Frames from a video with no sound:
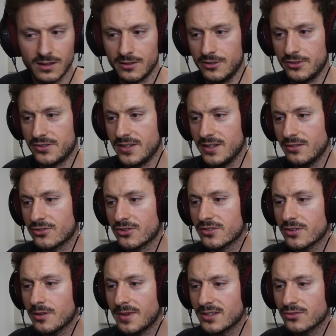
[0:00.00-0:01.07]
You see,
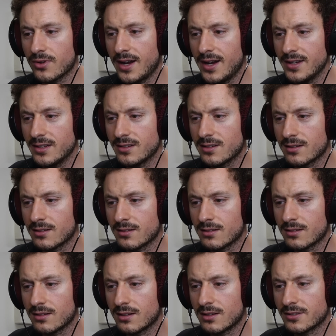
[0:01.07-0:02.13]
just some extra high end
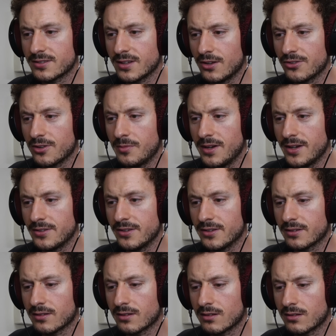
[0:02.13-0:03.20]
sounds amazing.